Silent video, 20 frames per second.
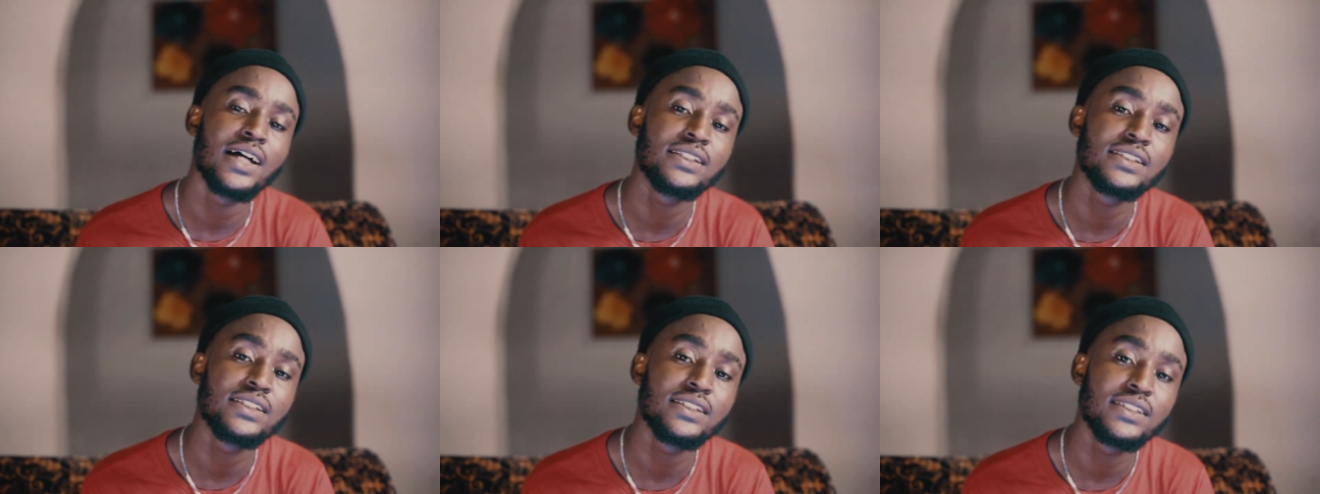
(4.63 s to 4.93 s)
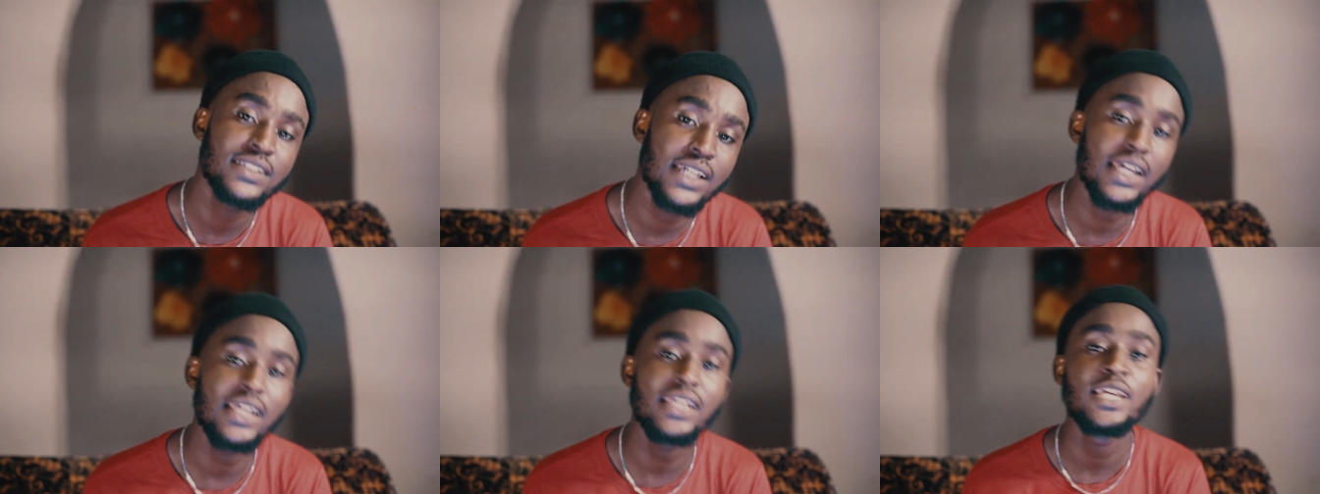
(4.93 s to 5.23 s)
And
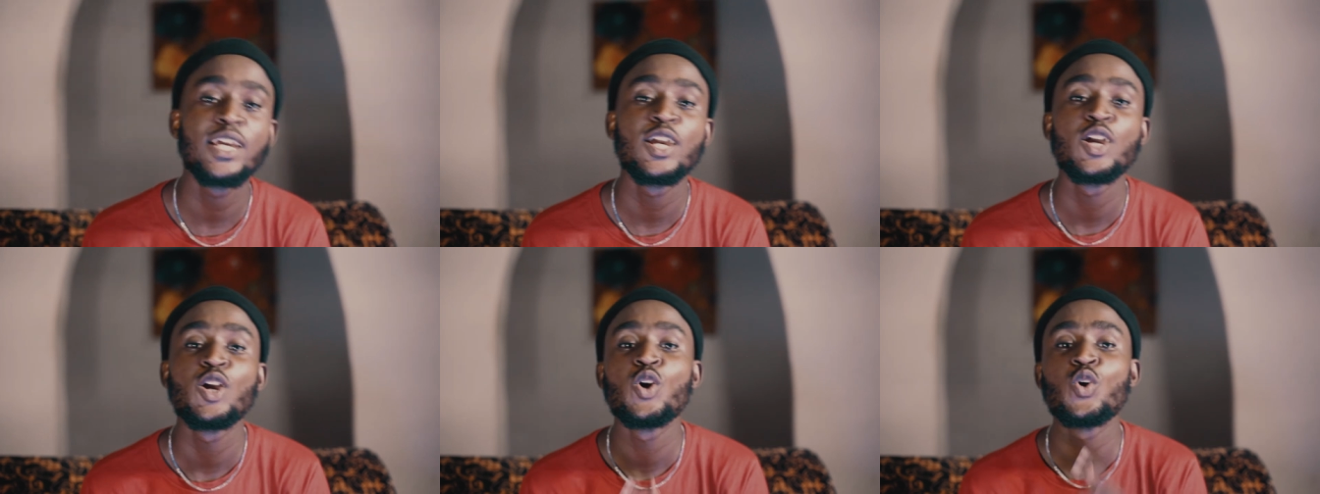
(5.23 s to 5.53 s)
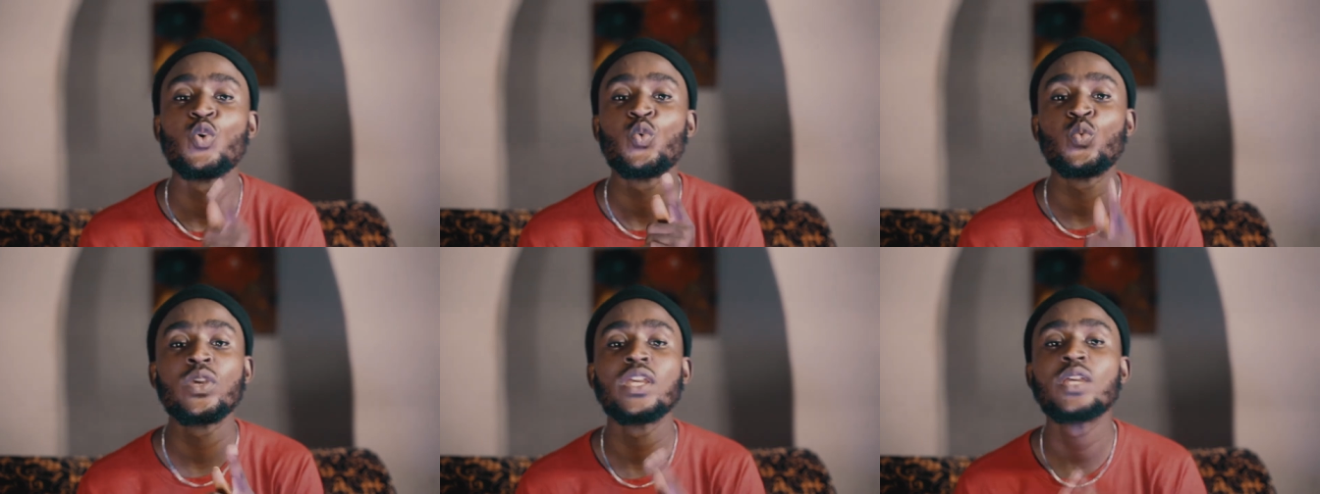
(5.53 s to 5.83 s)
today
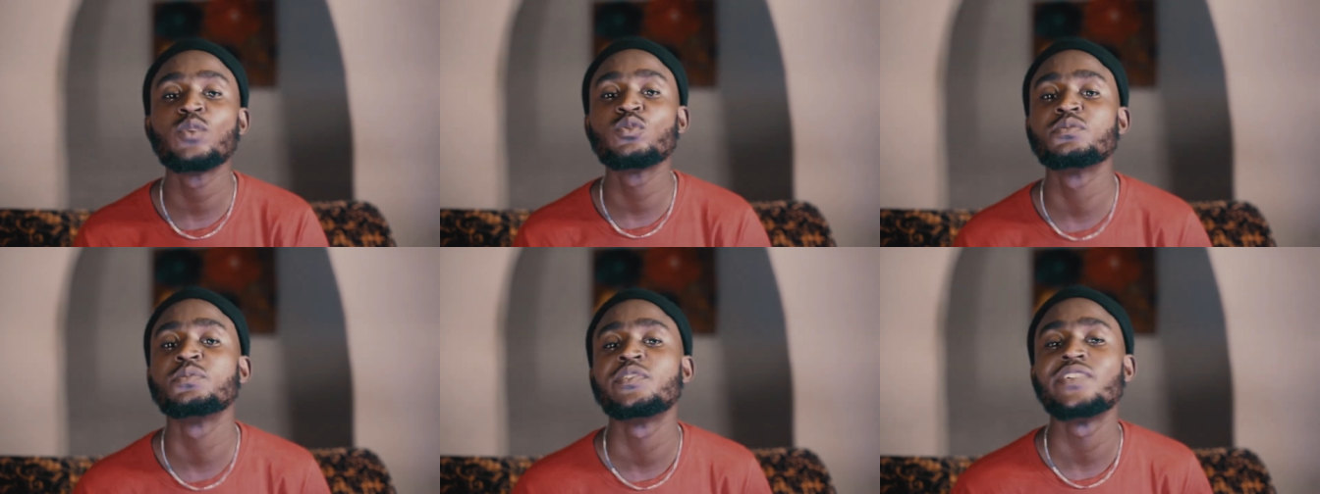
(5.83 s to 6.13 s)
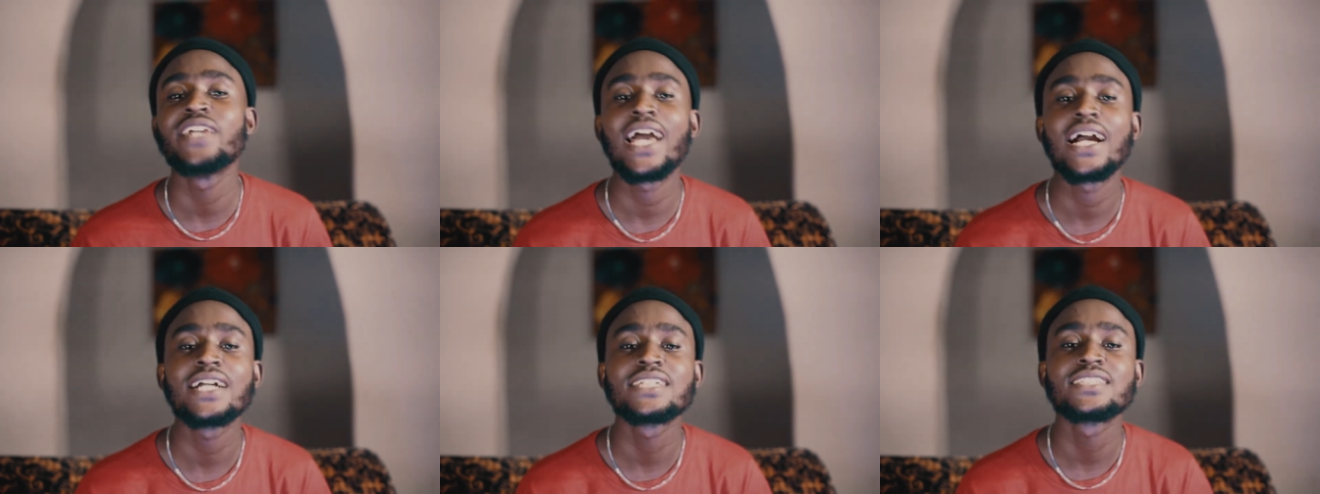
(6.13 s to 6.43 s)
we will be
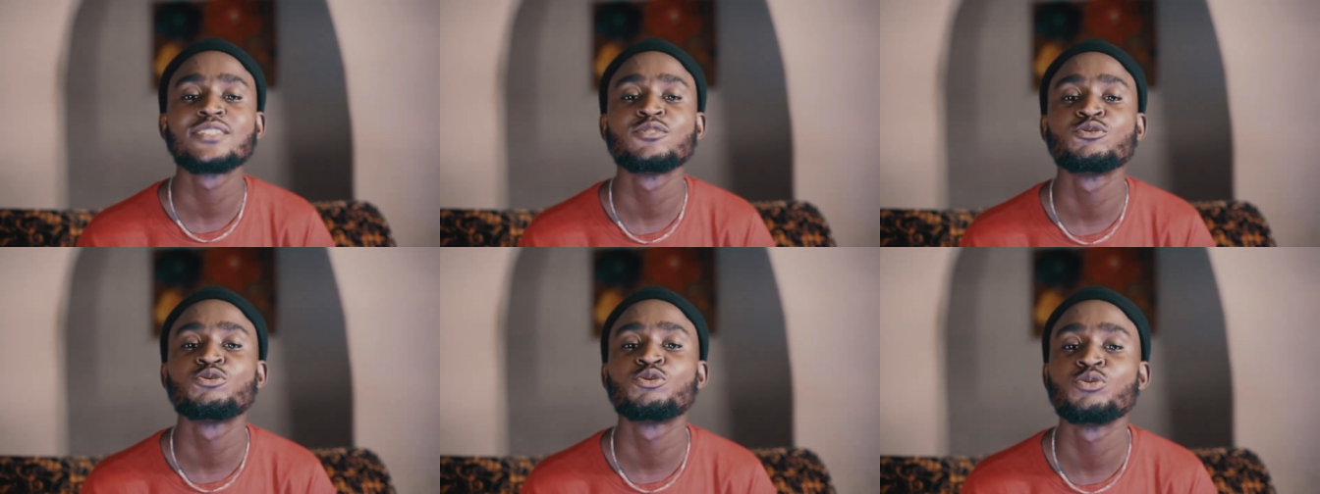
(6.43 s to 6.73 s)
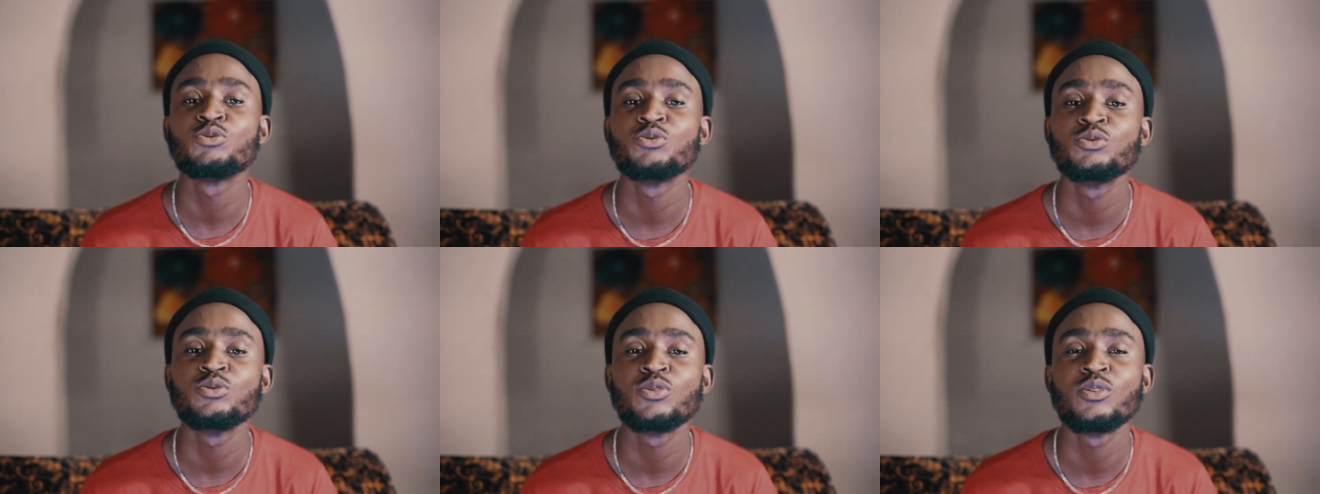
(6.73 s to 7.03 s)
reacting
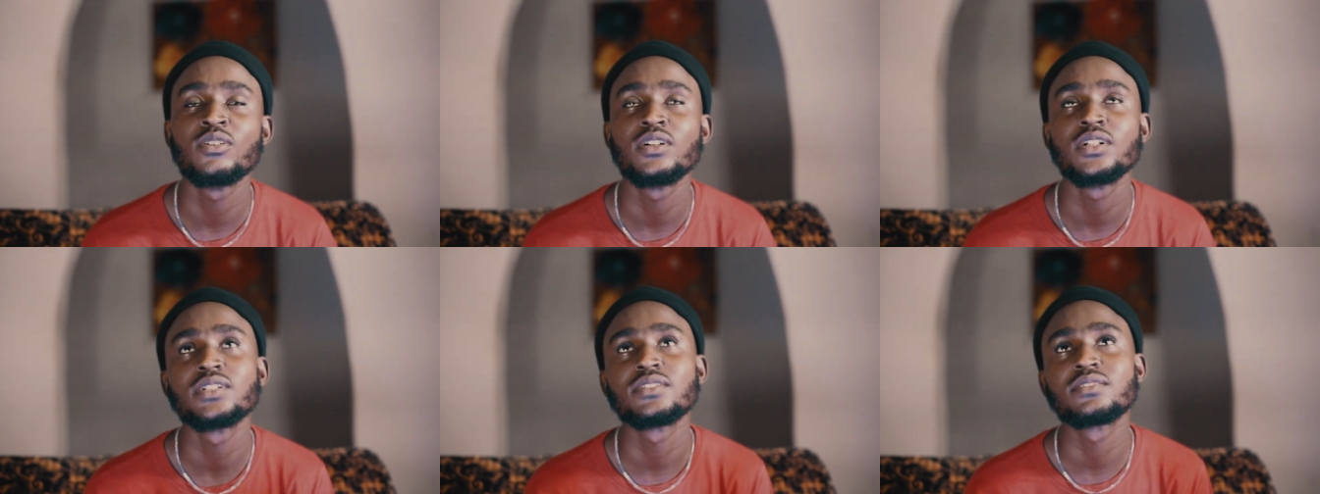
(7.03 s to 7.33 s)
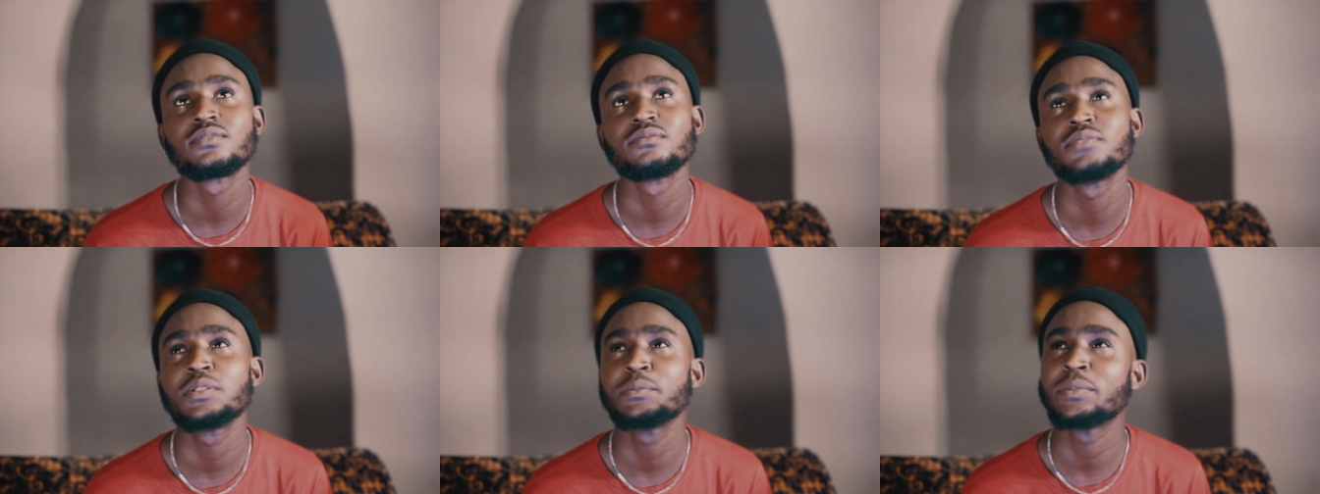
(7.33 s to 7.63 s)
to, or
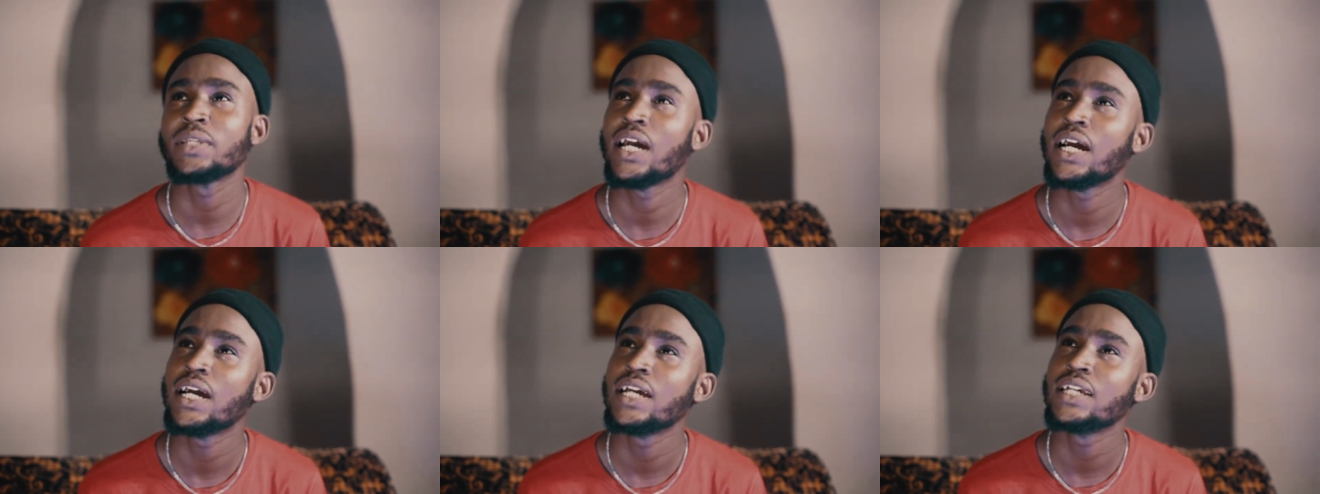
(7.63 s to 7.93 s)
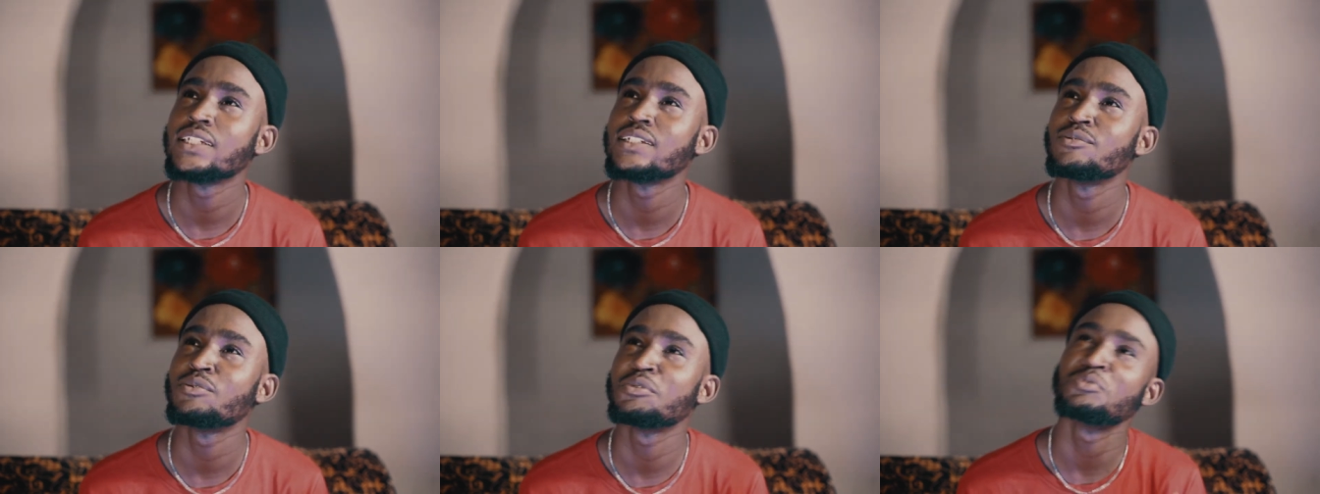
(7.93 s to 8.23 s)
maybe
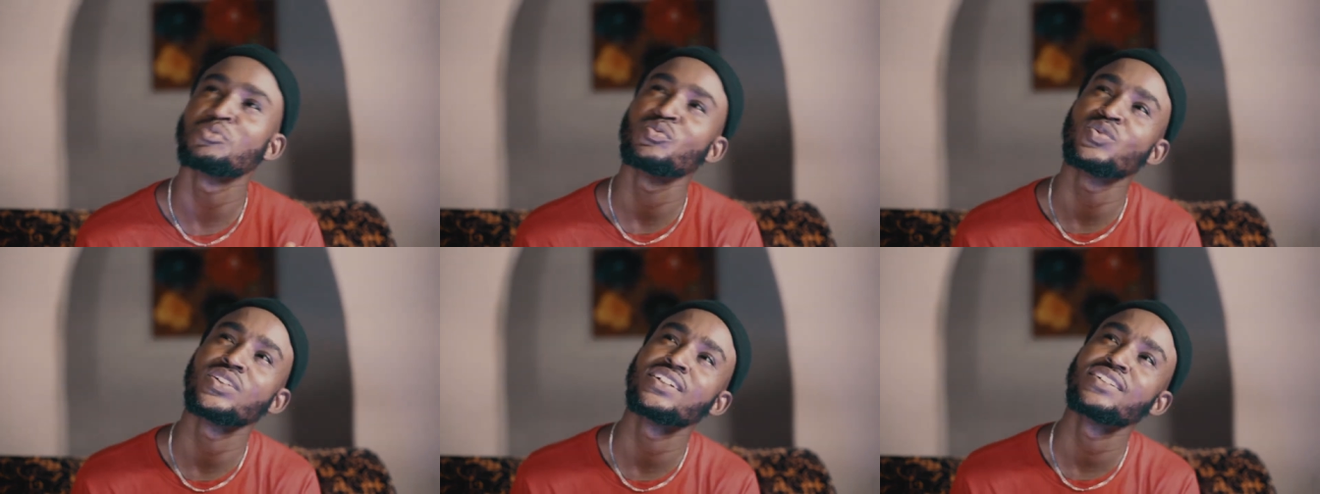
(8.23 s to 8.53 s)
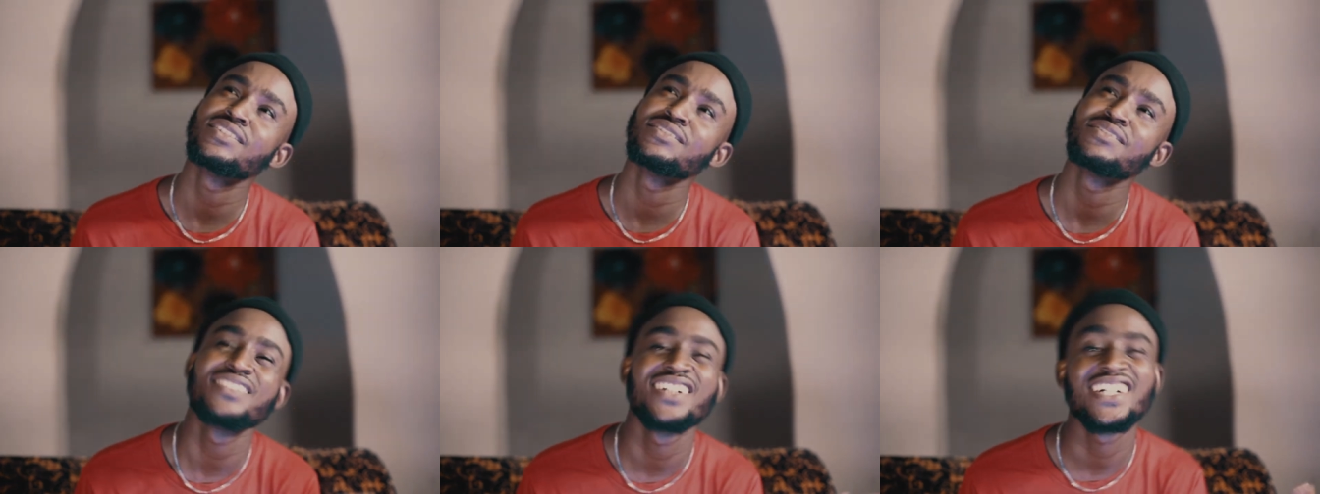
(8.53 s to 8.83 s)
I will
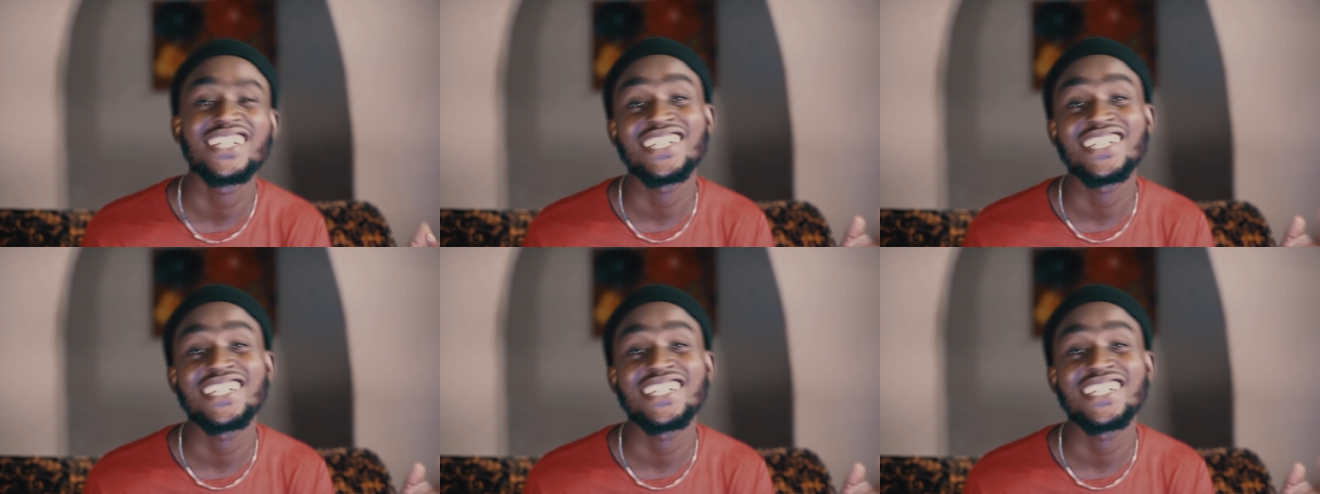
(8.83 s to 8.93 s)
be,